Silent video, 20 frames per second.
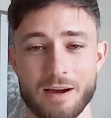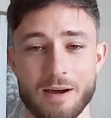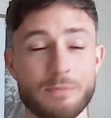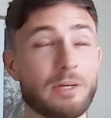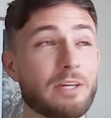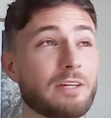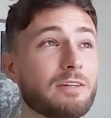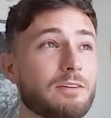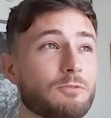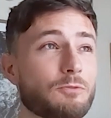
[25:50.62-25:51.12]

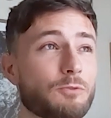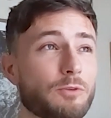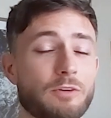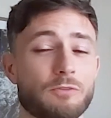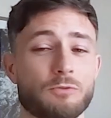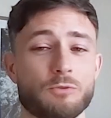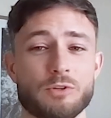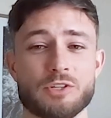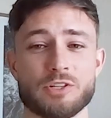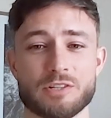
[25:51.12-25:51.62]
mean, if
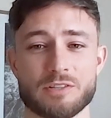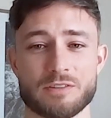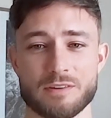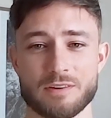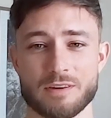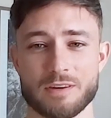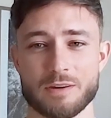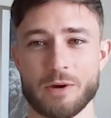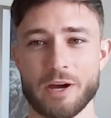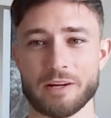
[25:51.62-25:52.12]
we just
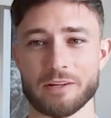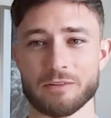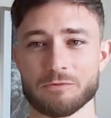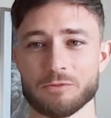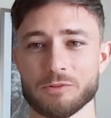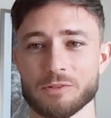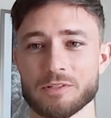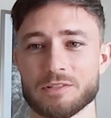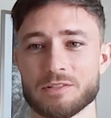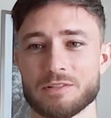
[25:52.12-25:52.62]
think about
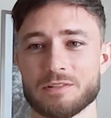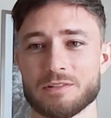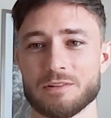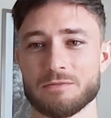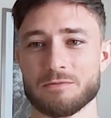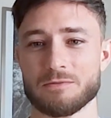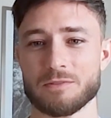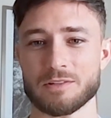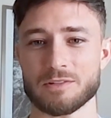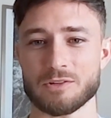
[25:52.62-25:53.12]
inference, if
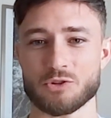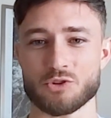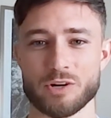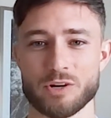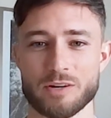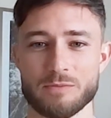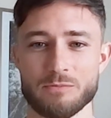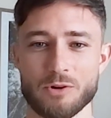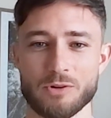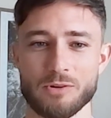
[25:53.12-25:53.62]
there's a
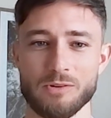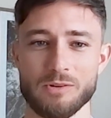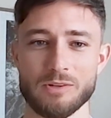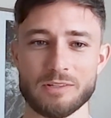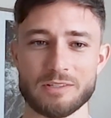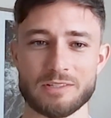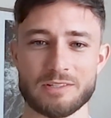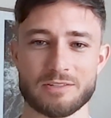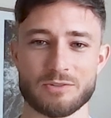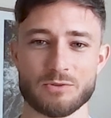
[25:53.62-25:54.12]
trained model
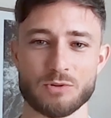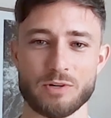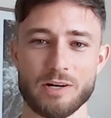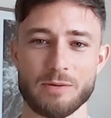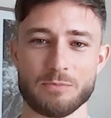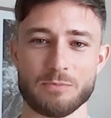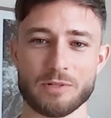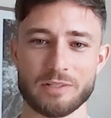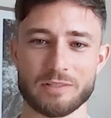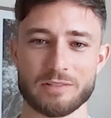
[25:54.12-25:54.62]
that's stood
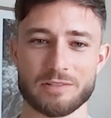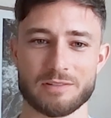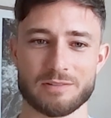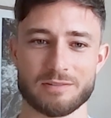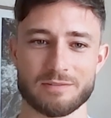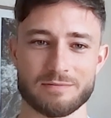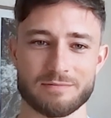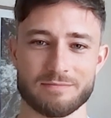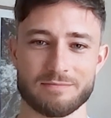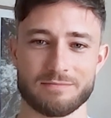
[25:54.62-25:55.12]
up and it's
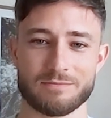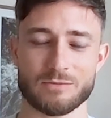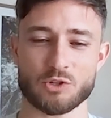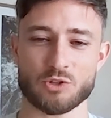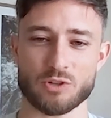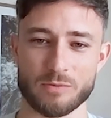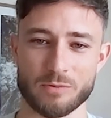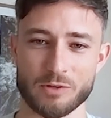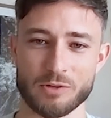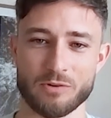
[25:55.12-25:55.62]

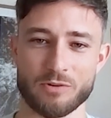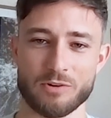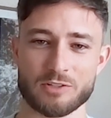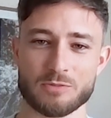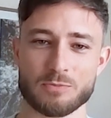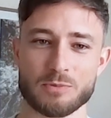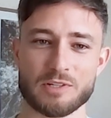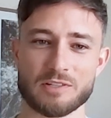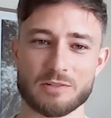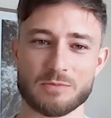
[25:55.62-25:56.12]
distributed across
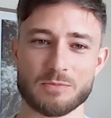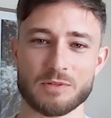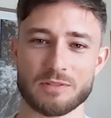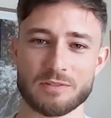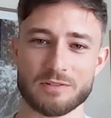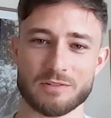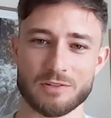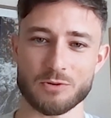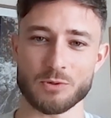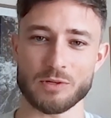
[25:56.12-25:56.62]

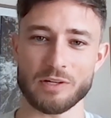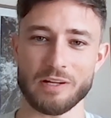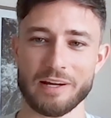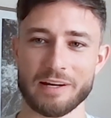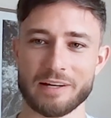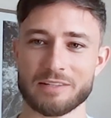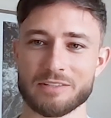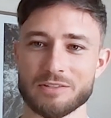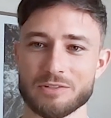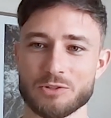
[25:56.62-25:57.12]
participants and you would
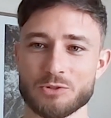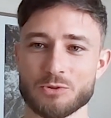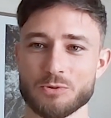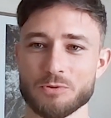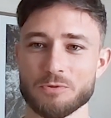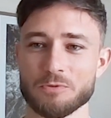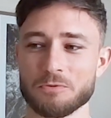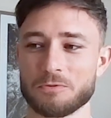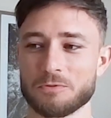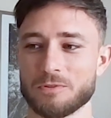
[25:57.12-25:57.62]
like to sort
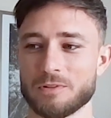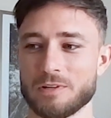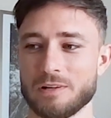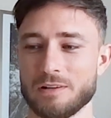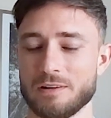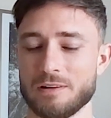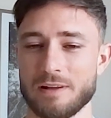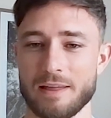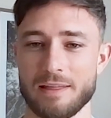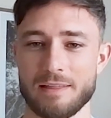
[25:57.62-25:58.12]
of
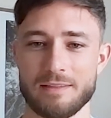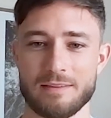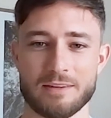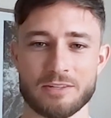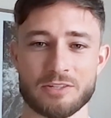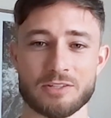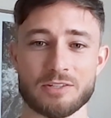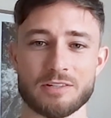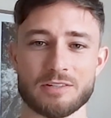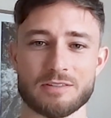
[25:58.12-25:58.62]

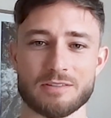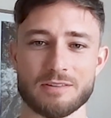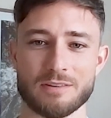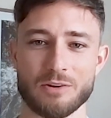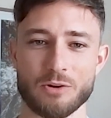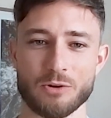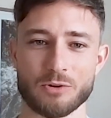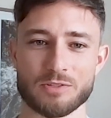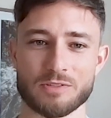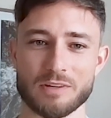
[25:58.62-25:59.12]
assist in
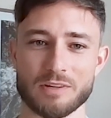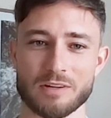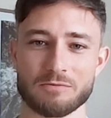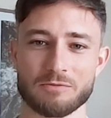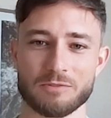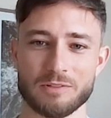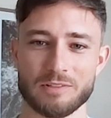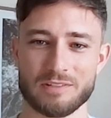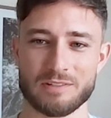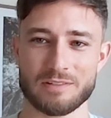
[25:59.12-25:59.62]
hosting
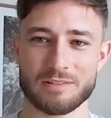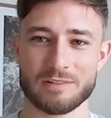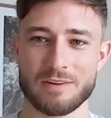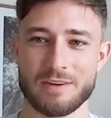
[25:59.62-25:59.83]
inference